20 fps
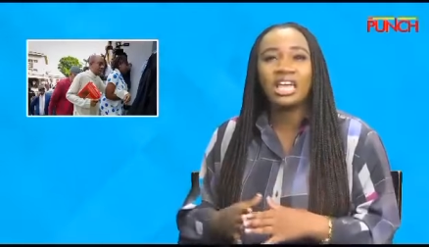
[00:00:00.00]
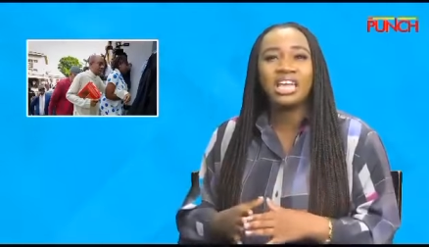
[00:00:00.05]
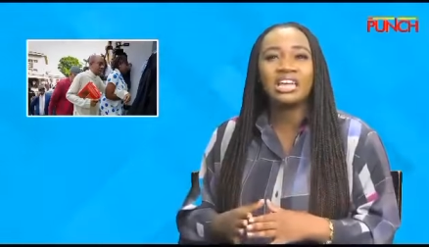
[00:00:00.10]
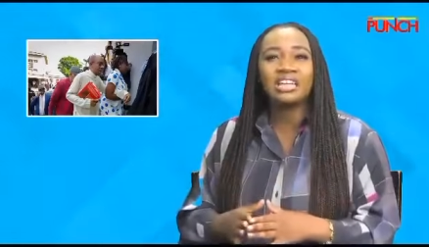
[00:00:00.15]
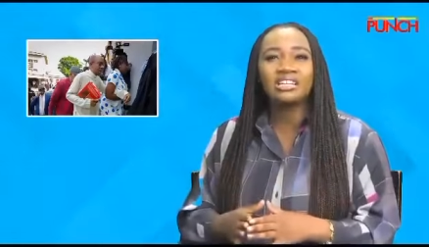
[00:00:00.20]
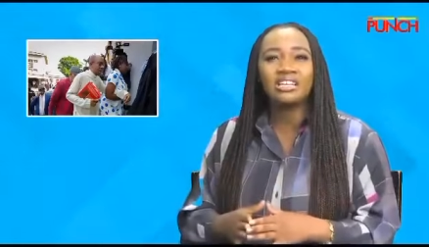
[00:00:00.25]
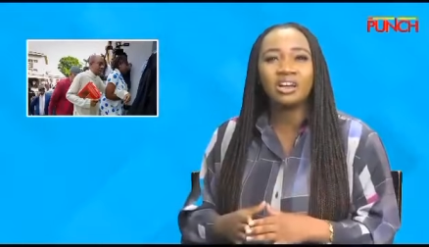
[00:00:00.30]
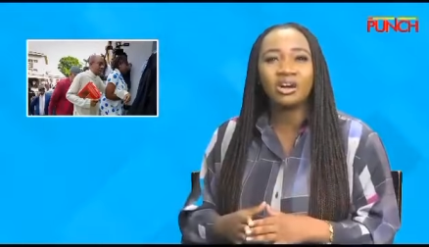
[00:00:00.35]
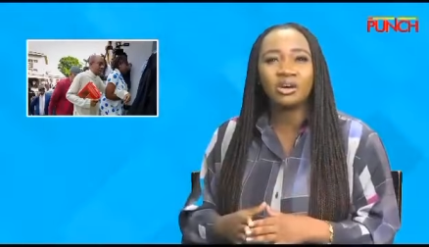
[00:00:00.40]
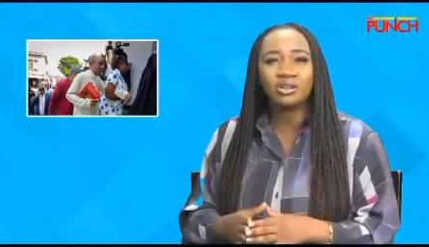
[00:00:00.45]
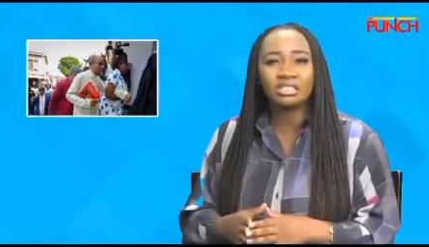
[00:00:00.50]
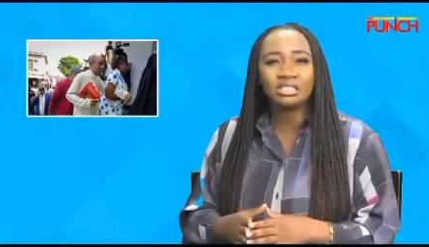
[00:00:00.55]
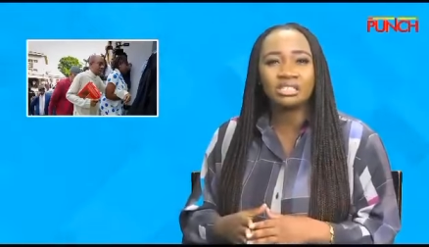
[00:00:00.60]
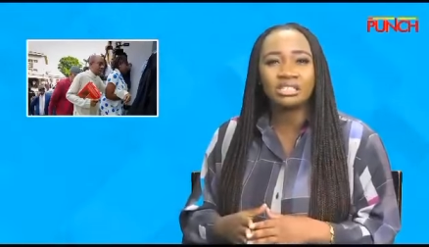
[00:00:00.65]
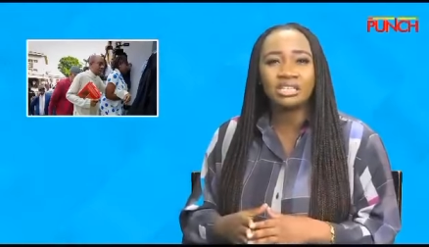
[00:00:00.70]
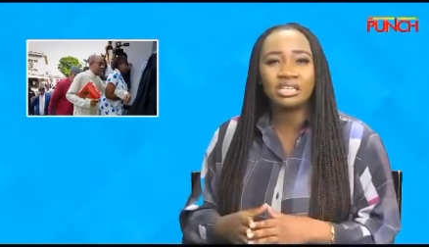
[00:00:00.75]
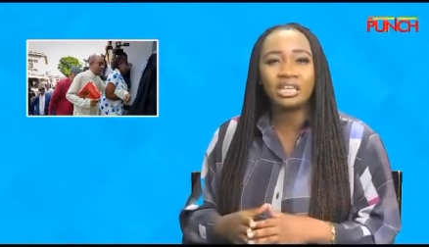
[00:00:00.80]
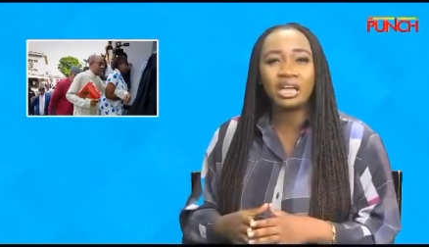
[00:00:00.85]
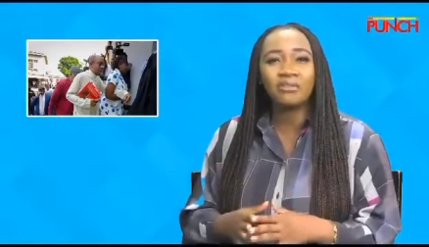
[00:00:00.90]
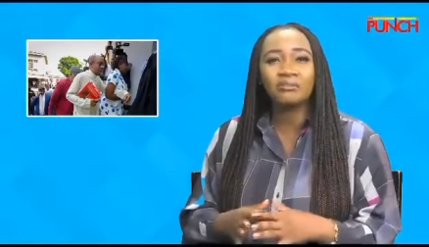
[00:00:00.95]
in the
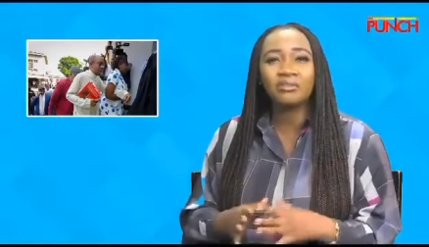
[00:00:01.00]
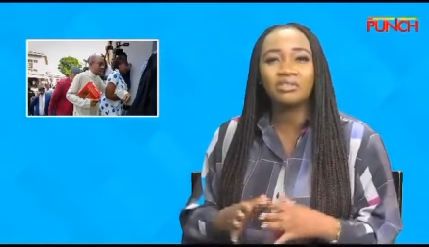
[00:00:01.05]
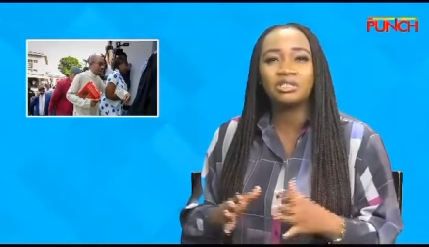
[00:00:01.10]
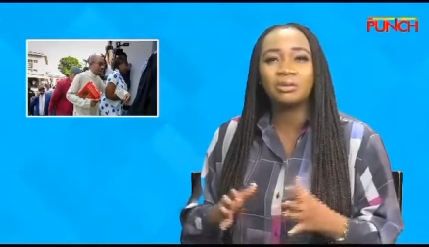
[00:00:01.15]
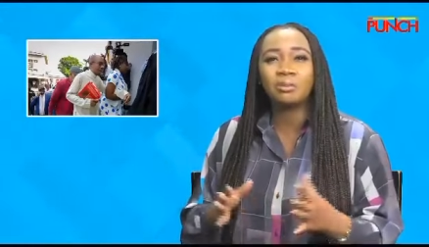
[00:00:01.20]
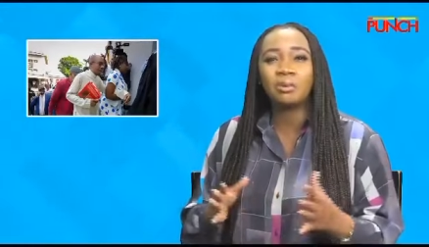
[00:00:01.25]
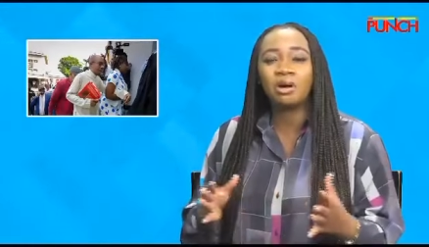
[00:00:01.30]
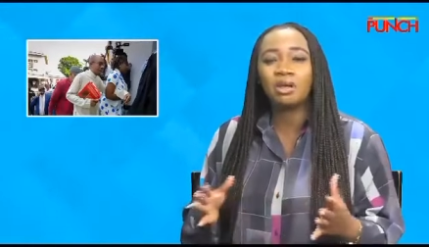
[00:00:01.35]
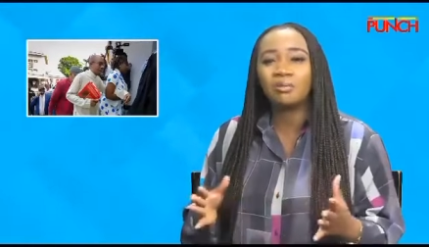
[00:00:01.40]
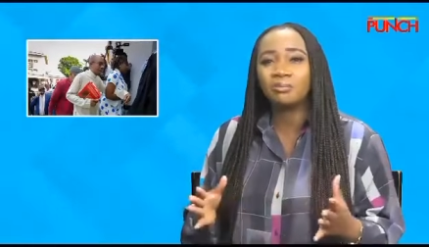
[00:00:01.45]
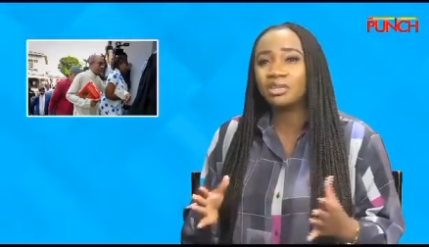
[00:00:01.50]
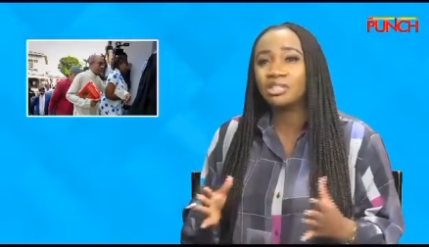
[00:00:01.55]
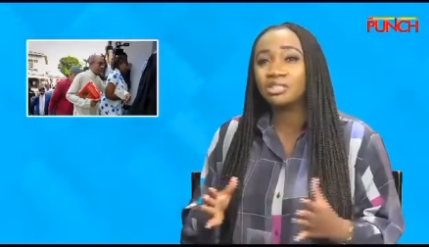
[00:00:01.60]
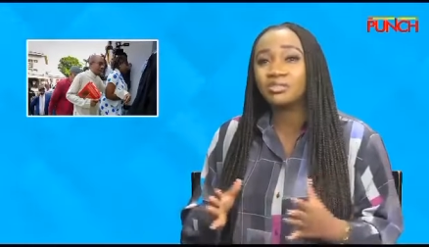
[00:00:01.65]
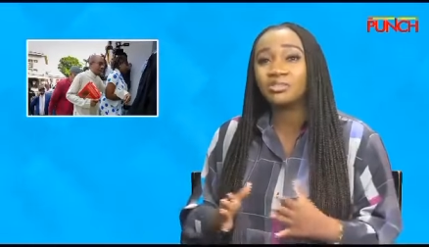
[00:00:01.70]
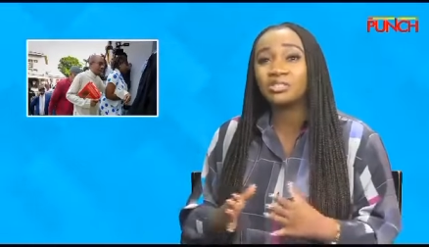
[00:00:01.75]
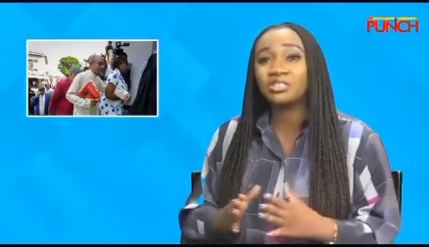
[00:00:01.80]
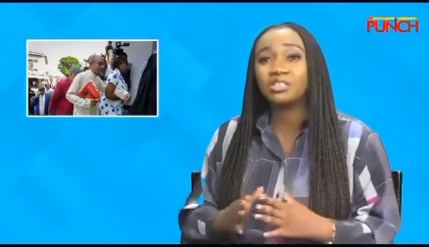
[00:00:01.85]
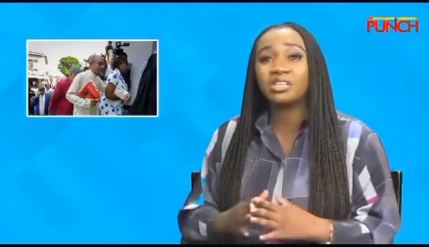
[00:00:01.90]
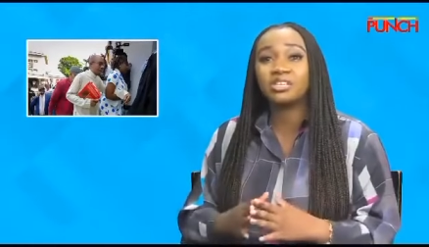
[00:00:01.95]
custody of the
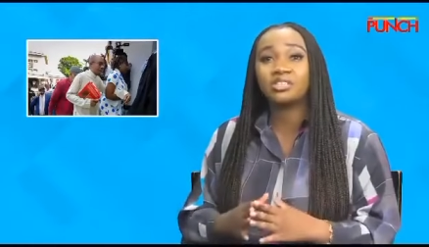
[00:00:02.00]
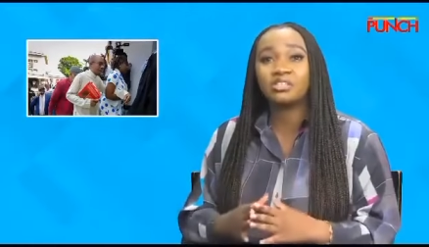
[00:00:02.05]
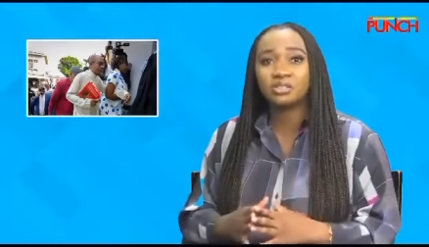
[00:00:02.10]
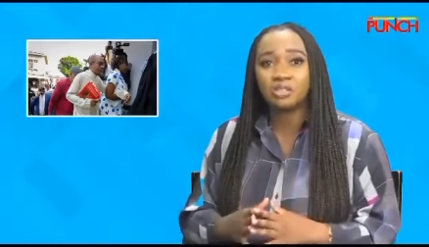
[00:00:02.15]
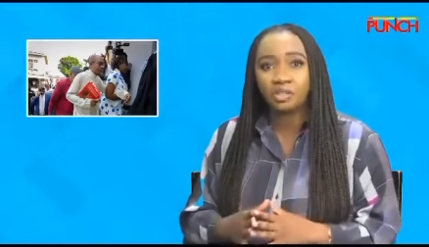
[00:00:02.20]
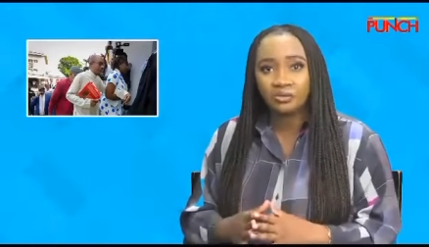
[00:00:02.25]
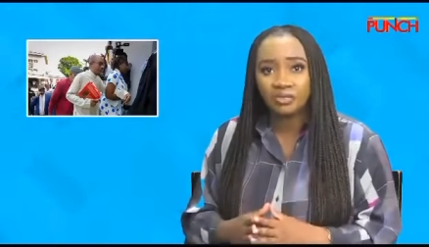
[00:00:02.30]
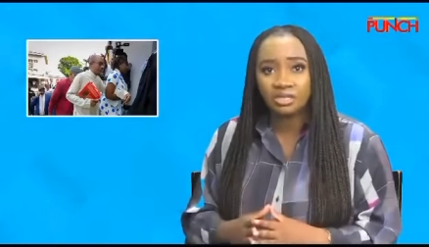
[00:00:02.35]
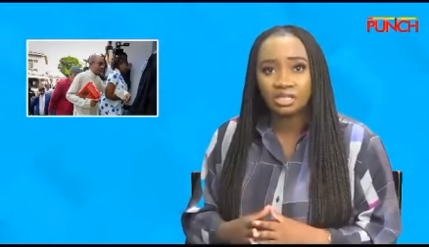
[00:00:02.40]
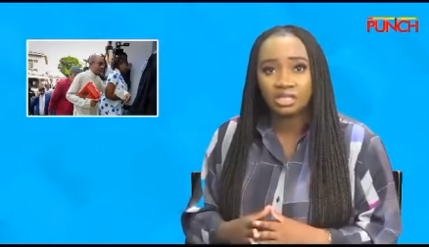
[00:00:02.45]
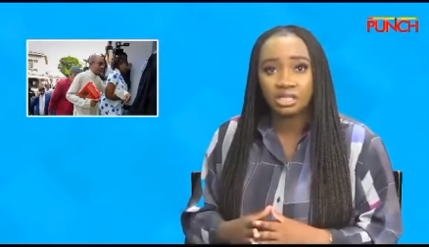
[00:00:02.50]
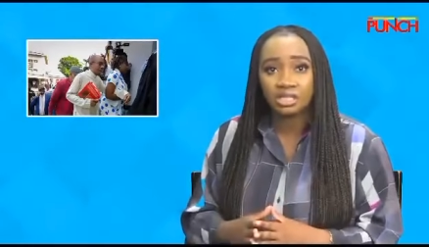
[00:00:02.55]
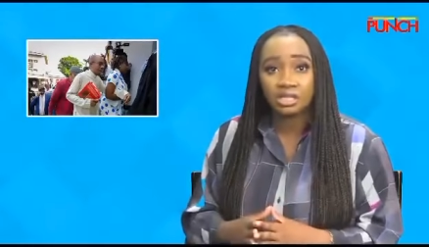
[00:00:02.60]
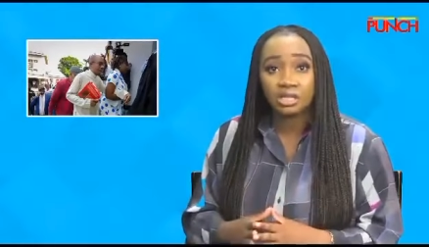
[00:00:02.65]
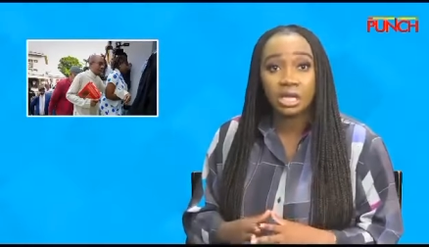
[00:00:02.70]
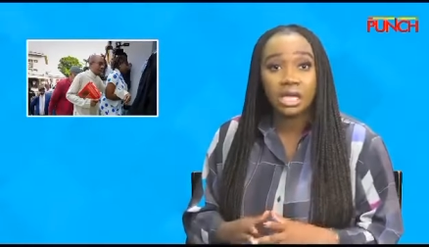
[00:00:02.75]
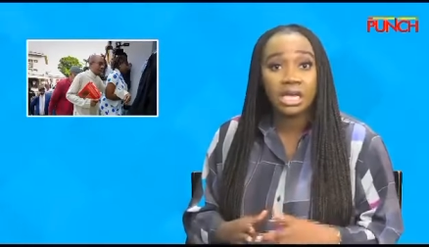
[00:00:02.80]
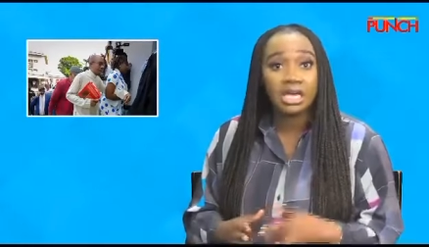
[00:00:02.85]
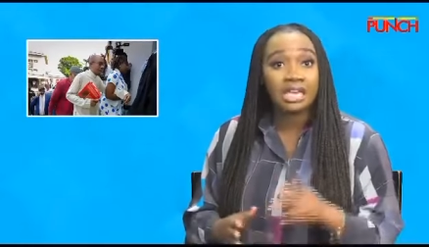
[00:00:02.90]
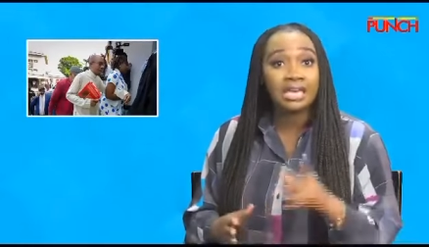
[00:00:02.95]
Department of State Services.
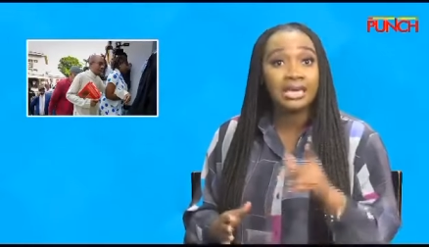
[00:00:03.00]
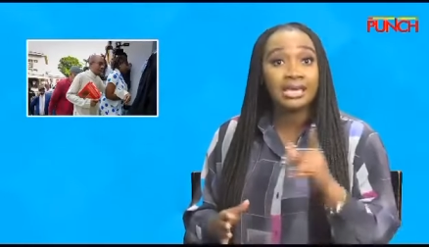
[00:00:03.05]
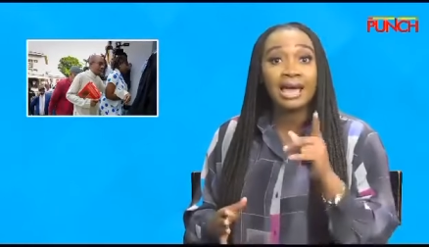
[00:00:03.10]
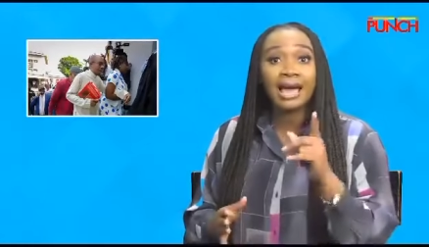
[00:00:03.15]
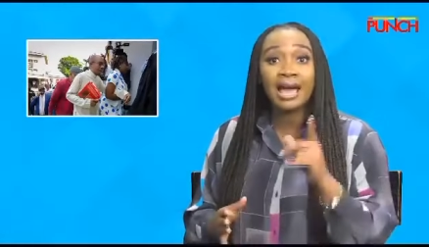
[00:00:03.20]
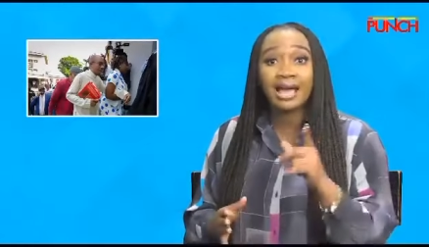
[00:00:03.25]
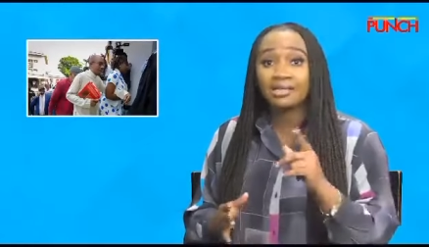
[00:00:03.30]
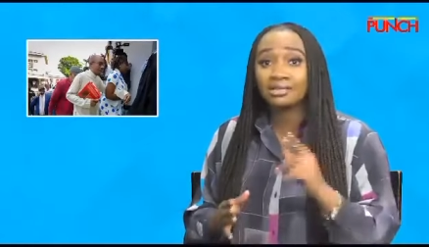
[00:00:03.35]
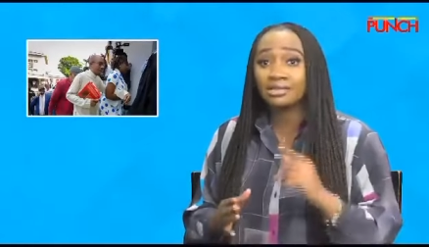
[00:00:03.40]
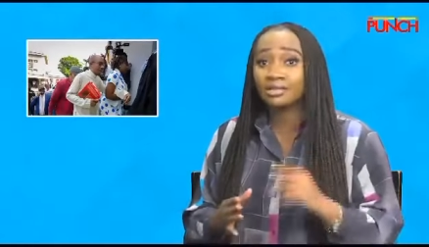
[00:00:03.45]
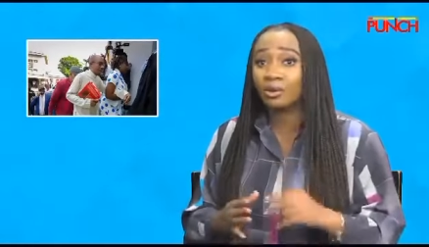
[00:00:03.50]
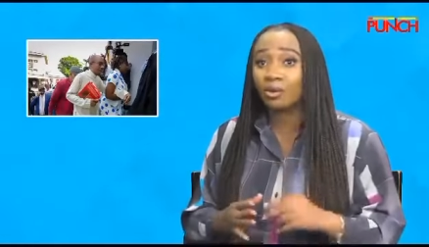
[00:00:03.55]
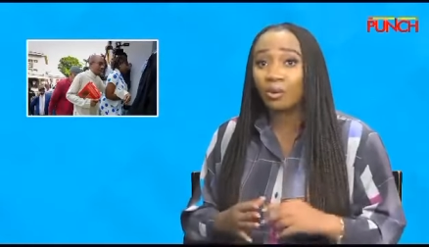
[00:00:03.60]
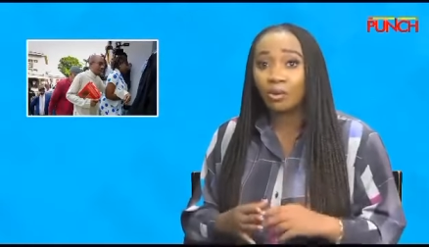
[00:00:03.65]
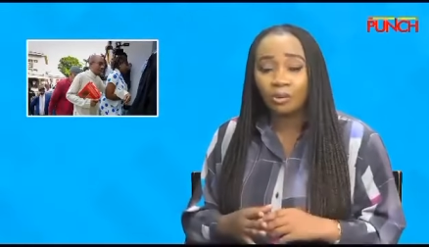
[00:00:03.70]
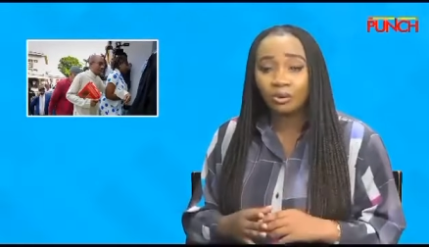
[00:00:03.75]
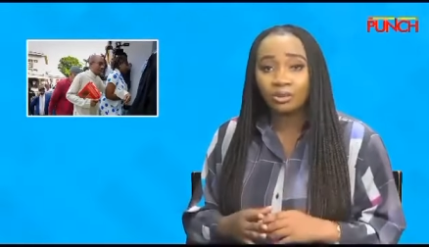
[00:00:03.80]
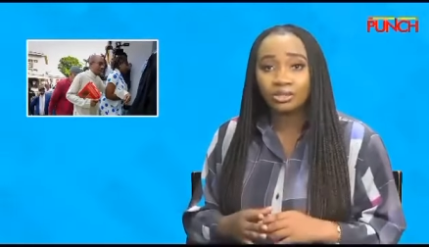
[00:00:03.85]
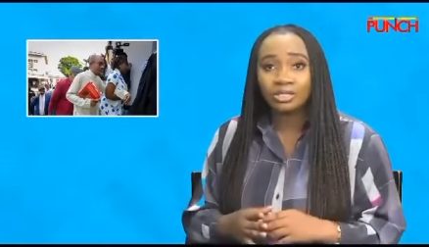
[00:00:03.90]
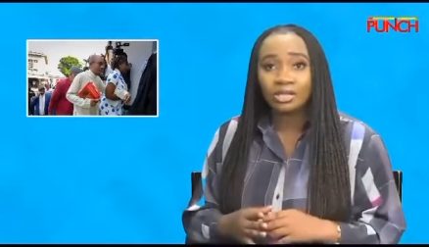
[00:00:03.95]
He asked the
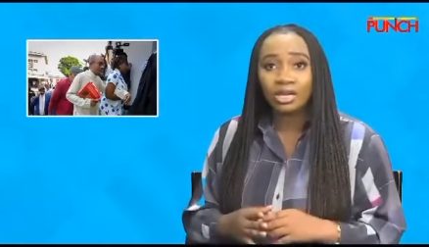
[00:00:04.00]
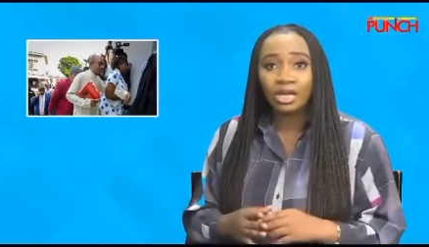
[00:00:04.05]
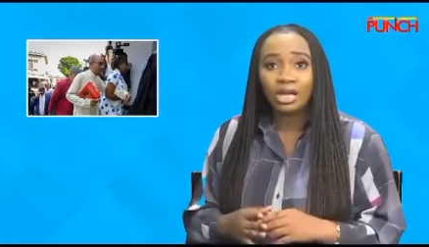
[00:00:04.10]
court